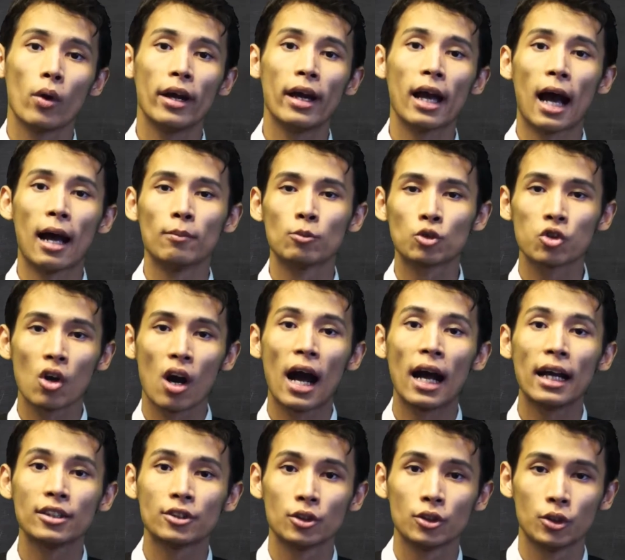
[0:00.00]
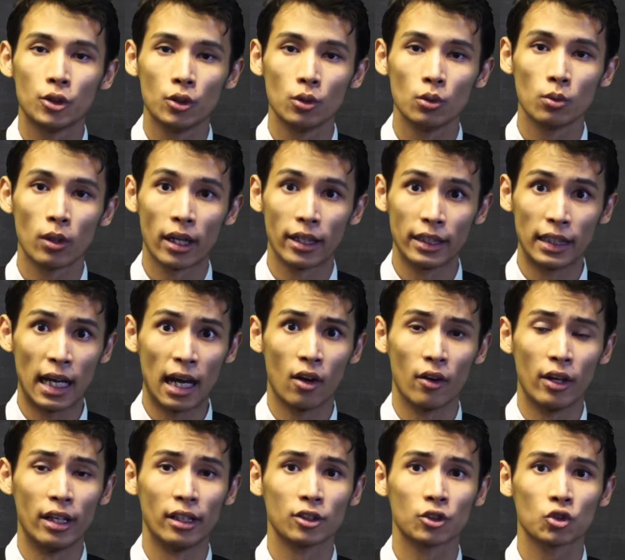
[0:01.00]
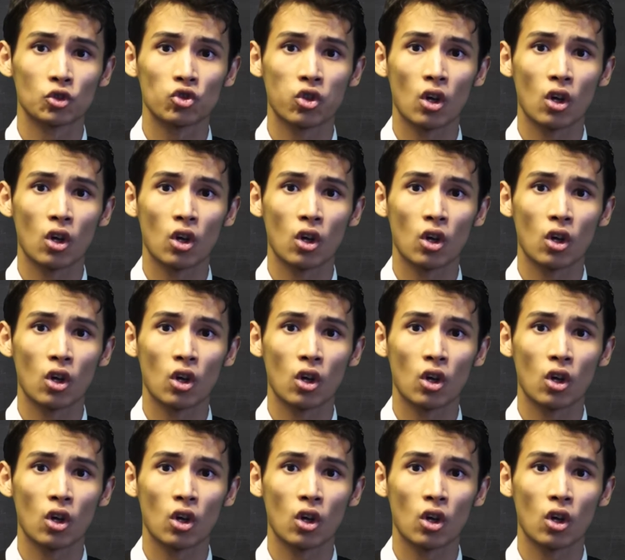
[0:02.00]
What I'm trying to do right now is